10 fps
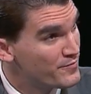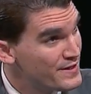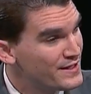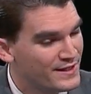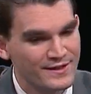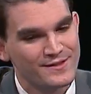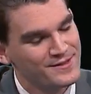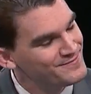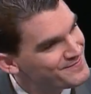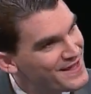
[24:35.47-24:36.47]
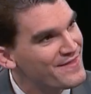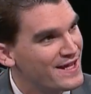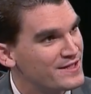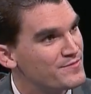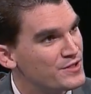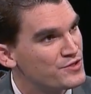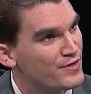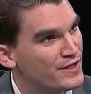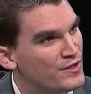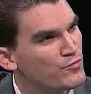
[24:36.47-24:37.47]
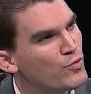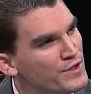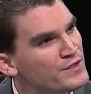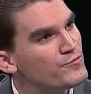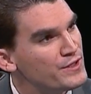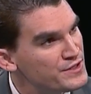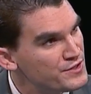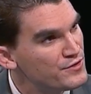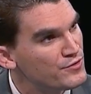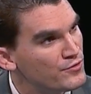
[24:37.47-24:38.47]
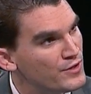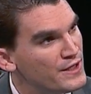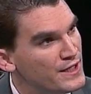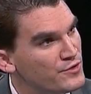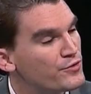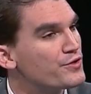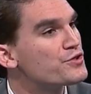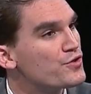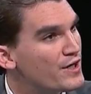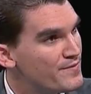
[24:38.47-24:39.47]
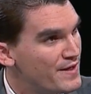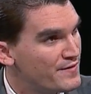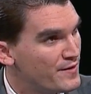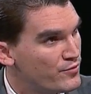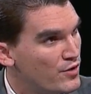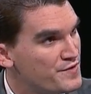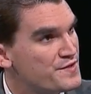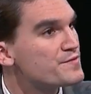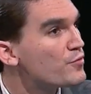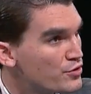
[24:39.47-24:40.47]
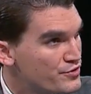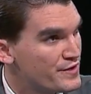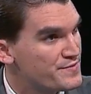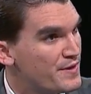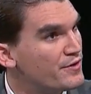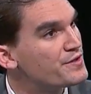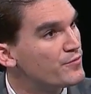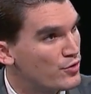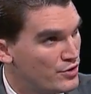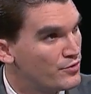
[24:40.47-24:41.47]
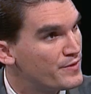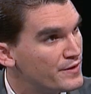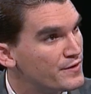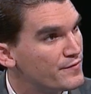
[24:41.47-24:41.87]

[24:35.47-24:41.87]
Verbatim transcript: are bidding, then that can be tricky. What can we do in order to try to make that process more transparent and more open